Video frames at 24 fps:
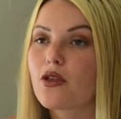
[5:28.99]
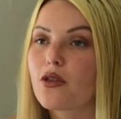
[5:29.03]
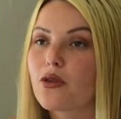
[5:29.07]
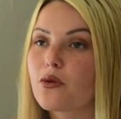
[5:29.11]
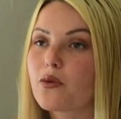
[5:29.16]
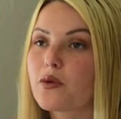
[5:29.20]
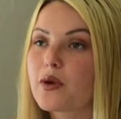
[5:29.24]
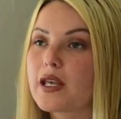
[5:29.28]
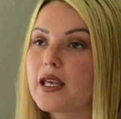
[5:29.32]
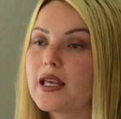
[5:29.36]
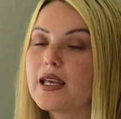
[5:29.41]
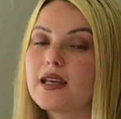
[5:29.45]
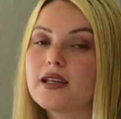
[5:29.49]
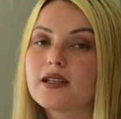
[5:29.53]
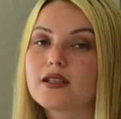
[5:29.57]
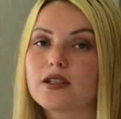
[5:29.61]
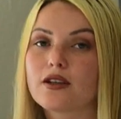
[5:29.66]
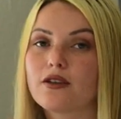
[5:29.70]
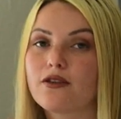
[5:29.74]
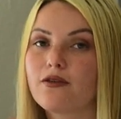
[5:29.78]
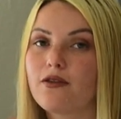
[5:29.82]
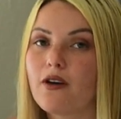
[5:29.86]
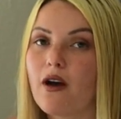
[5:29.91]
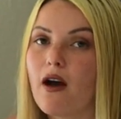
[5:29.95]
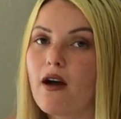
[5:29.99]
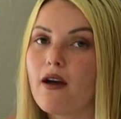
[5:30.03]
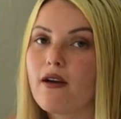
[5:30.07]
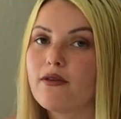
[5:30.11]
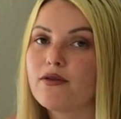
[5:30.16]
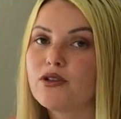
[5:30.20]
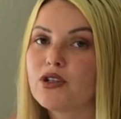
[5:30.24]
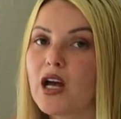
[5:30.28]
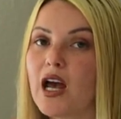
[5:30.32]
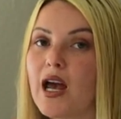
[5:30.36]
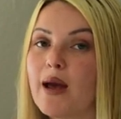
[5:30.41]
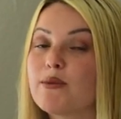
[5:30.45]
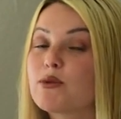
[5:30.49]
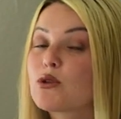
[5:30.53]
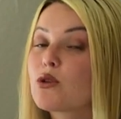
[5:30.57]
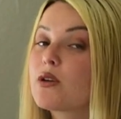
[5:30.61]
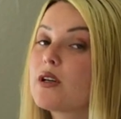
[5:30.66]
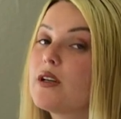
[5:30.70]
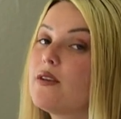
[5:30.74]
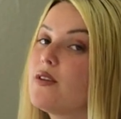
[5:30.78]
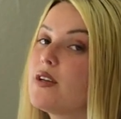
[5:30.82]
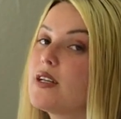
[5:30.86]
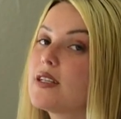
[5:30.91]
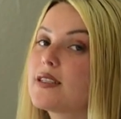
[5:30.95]
3 to 5 times, or
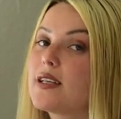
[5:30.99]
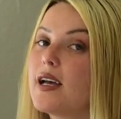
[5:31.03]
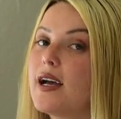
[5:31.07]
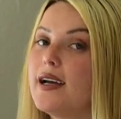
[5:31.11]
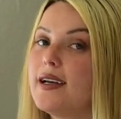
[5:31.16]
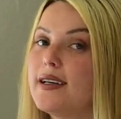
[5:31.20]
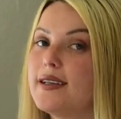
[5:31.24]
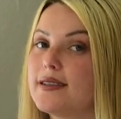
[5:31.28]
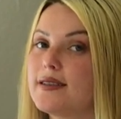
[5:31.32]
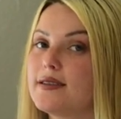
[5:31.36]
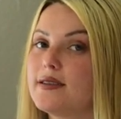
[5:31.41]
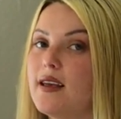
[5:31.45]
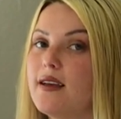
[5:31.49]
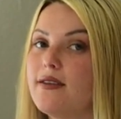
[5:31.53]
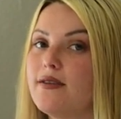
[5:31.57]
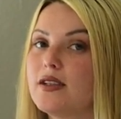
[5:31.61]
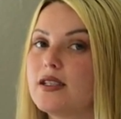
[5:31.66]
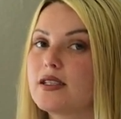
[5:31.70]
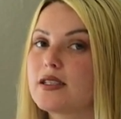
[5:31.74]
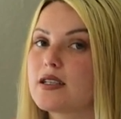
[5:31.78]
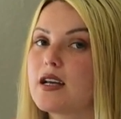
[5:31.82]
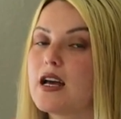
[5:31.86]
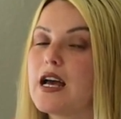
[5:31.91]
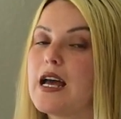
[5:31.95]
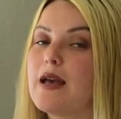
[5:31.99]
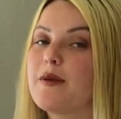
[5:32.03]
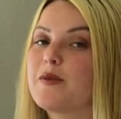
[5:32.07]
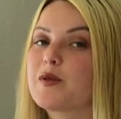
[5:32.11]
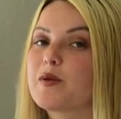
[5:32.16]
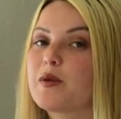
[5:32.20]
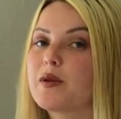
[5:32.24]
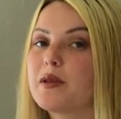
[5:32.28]
even as high as 7 times.